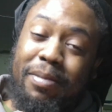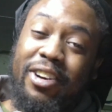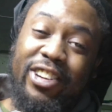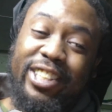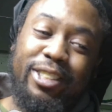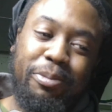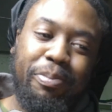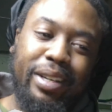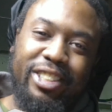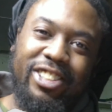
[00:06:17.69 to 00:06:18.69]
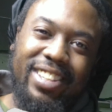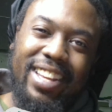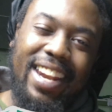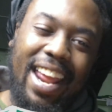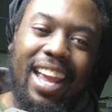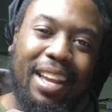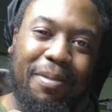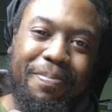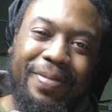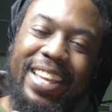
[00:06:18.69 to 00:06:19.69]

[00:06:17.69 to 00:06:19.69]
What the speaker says: going to butcher the name.